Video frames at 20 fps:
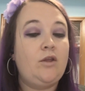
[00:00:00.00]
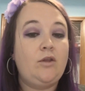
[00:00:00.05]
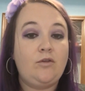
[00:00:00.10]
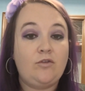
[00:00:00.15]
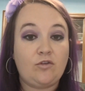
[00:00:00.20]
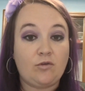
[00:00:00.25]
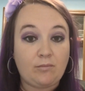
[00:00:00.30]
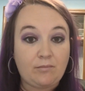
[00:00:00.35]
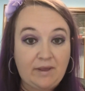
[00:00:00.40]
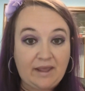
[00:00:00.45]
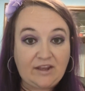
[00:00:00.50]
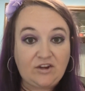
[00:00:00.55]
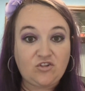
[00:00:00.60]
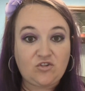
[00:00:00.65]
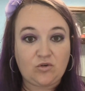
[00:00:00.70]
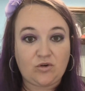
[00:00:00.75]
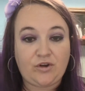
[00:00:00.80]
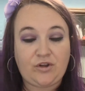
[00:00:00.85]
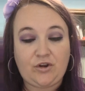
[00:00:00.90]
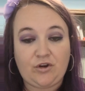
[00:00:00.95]
So make
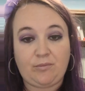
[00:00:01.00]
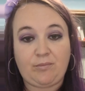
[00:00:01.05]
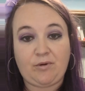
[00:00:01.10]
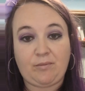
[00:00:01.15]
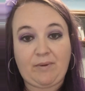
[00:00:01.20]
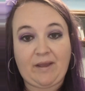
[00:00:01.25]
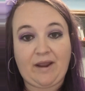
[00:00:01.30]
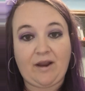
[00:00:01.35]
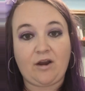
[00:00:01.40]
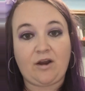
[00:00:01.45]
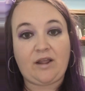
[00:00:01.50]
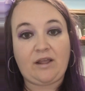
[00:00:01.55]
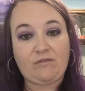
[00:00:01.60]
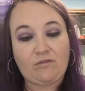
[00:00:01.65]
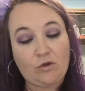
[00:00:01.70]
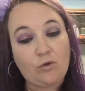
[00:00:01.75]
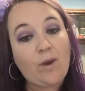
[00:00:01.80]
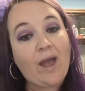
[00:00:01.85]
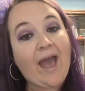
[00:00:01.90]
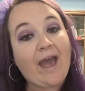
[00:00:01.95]
sure you're prepared if
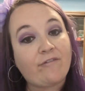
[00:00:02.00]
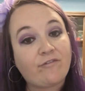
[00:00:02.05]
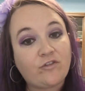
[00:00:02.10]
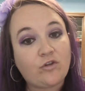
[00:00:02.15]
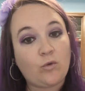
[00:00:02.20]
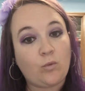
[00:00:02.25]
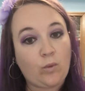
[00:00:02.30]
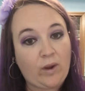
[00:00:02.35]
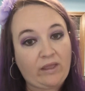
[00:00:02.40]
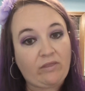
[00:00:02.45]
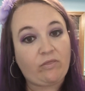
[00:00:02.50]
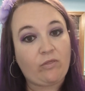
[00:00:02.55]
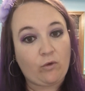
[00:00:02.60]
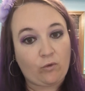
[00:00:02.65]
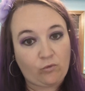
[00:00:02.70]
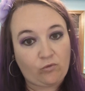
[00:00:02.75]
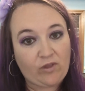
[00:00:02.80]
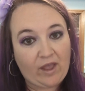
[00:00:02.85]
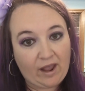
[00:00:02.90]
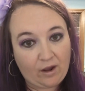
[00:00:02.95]
you have to wait
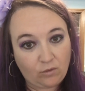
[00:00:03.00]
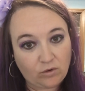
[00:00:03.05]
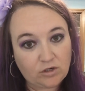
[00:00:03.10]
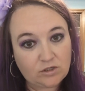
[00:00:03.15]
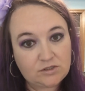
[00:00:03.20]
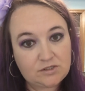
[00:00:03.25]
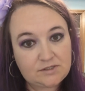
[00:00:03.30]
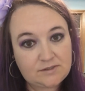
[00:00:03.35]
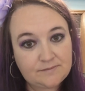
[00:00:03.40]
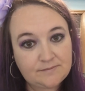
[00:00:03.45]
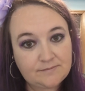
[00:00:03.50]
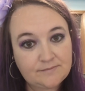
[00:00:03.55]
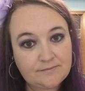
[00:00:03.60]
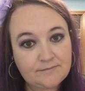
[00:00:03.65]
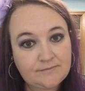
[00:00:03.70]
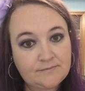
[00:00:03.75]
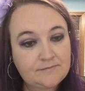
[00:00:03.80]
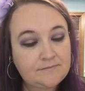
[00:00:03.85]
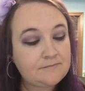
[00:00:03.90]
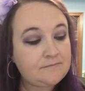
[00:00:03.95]
those hours.
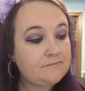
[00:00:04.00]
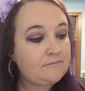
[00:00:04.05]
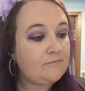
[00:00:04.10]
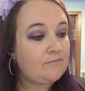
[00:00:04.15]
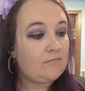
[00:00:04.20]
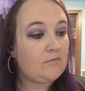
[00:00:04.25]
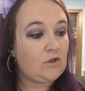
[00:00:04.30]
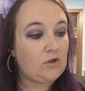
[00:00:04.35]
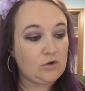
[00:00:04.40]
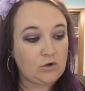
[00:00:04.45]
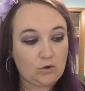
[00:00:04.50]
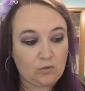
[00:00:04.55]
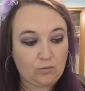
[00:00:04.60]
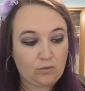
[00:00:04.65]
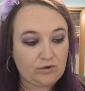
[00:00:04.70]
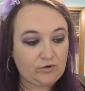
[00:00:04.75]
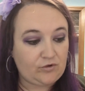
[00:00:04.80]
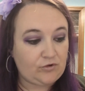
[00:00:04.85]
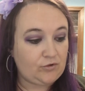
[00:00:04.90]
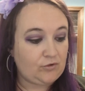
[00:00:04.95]
You don't
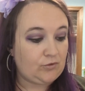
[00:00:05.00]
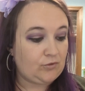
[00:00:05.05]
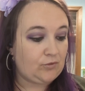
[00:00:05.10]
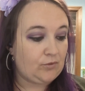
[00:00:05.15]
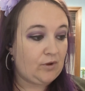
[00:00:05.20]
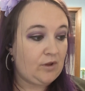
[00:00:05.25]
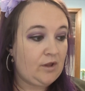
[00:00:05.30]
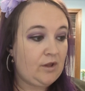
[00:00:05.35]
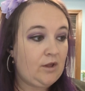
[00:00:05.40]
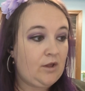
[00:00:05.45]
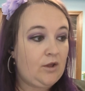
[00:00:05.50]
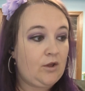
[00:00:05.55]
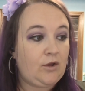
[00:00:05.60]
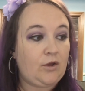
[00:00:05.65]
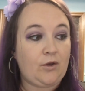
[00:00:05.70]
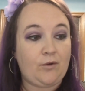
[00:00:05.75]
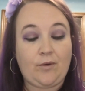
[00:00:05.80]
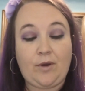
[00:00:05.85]
want to go